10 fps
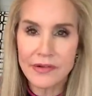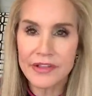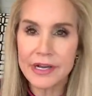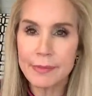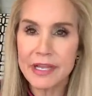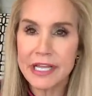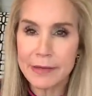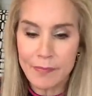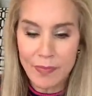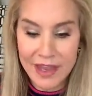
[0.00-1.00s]

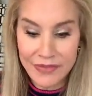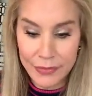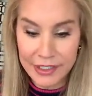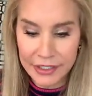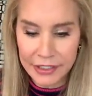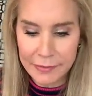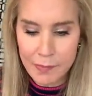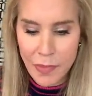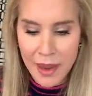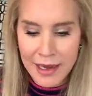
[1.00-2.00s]
Yummy. That's really good.
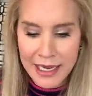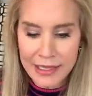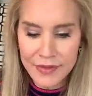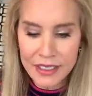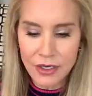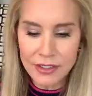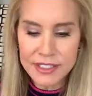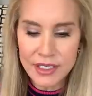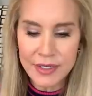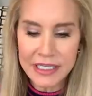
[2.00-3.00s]
And then
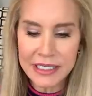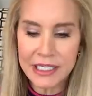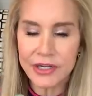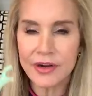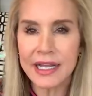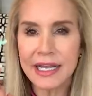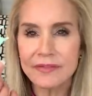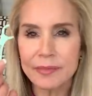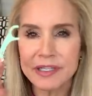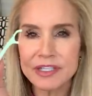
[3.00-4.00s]
also in here, I
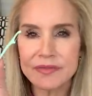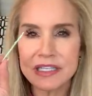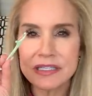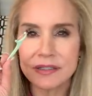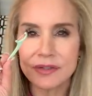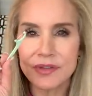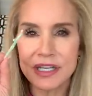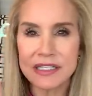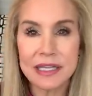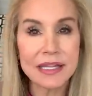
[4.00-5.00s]
have a bunch of these little
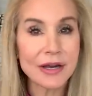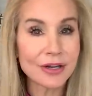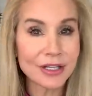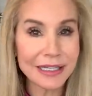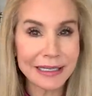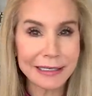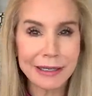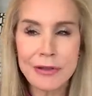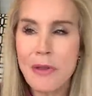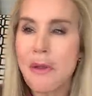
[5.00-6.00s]
things, and they are
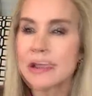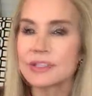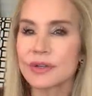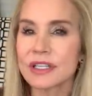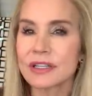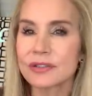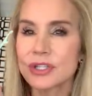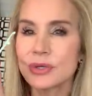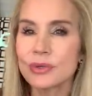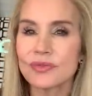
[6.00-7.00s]
clean. These are little
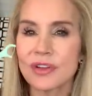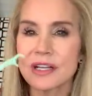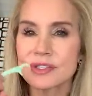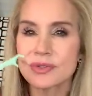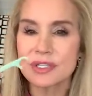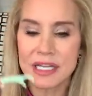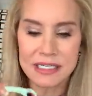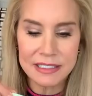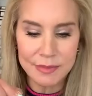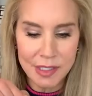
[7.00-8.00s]
tooth flossers that I
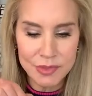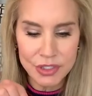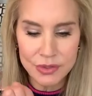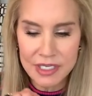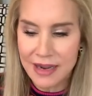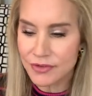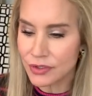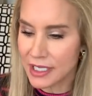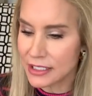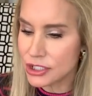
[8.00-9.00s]
sometimes use after
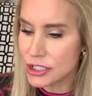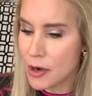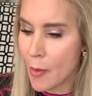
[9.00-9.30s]
lunch.